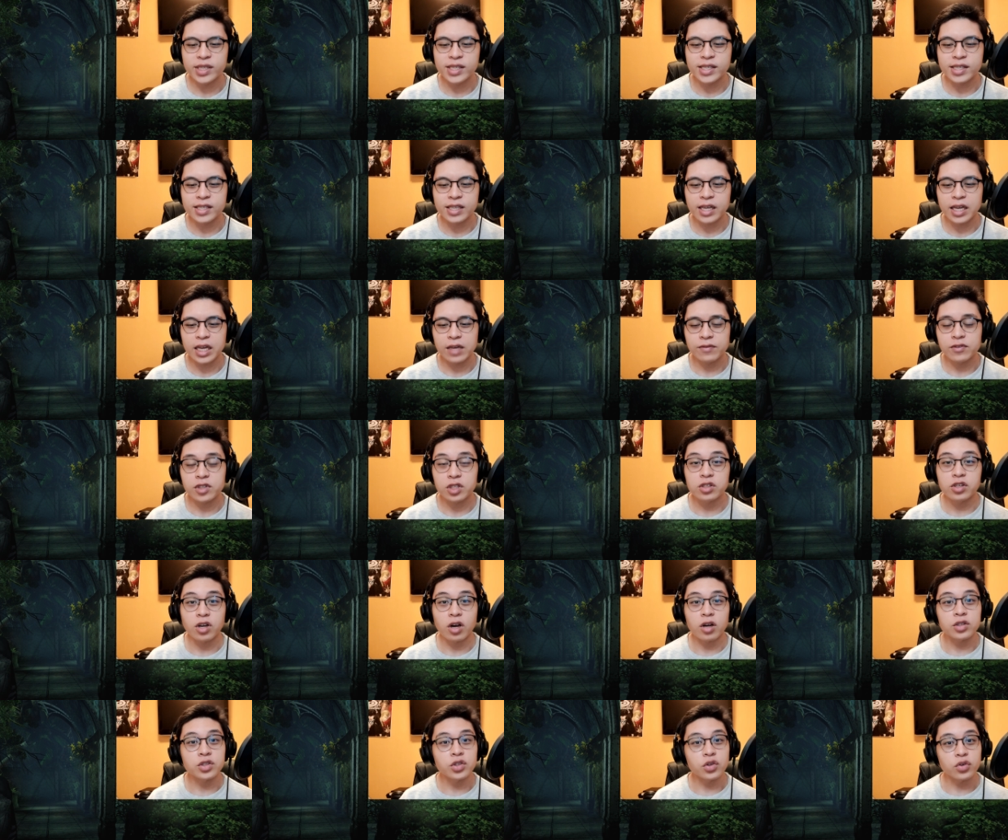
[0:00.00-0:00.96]
We
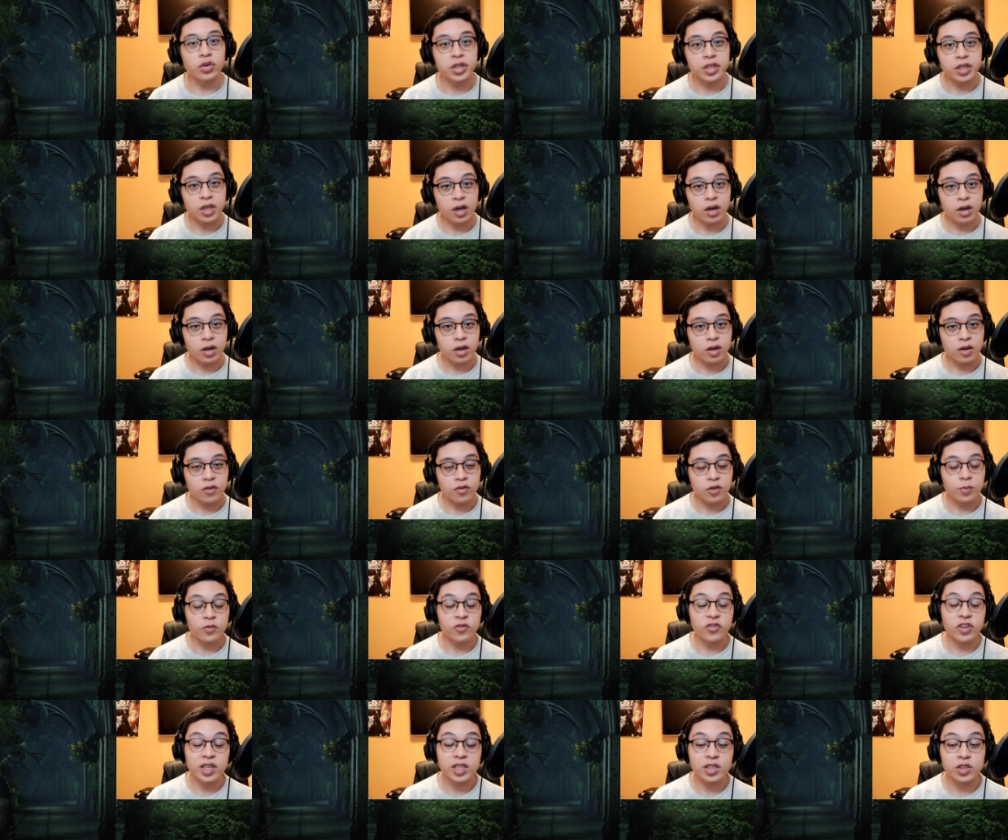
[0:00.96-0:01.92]
saved Dr. Young
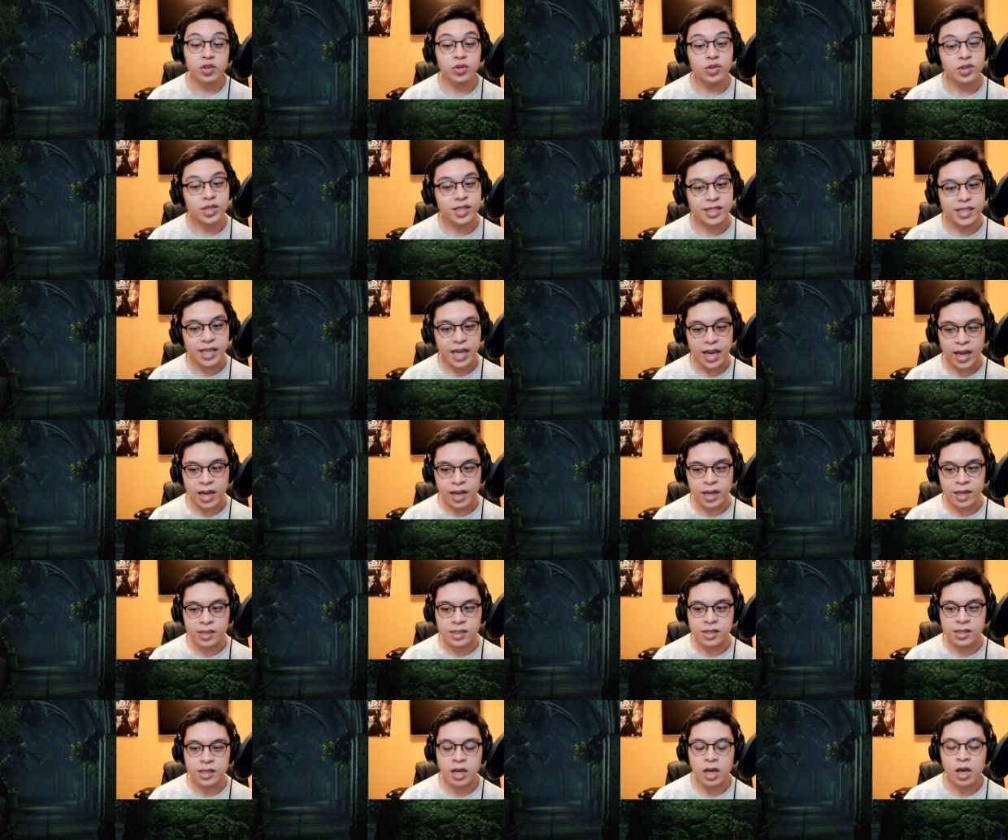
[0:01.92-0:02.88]
from Victor
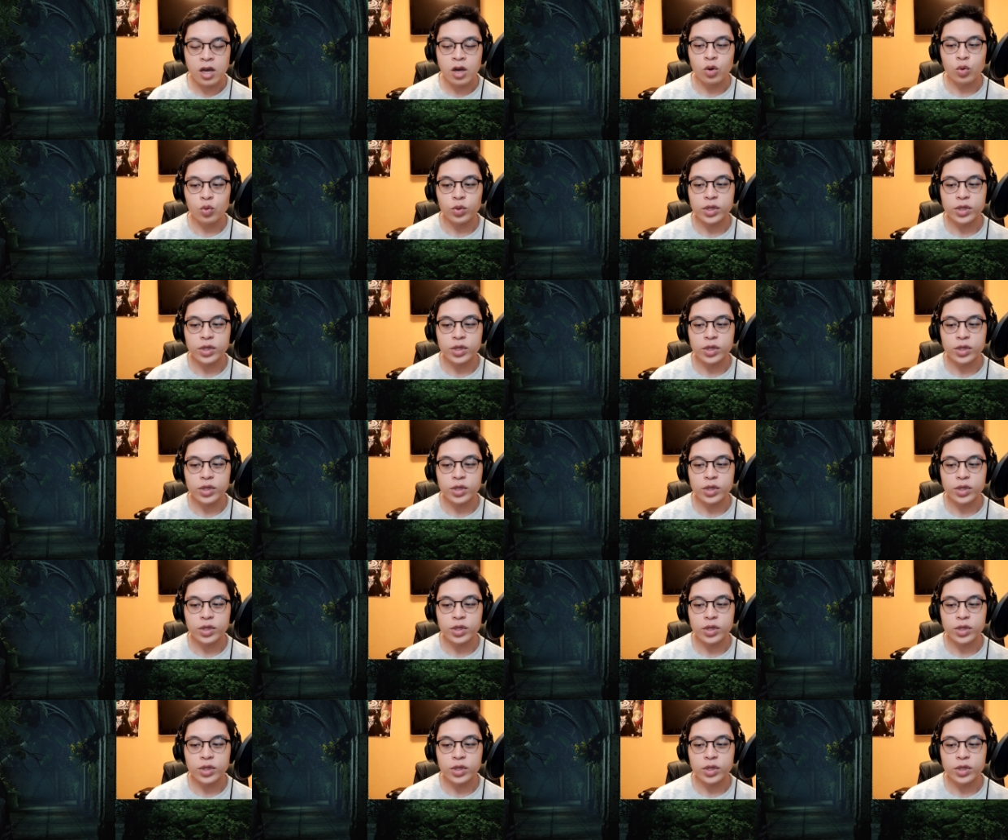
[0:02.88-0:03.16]
Zazz.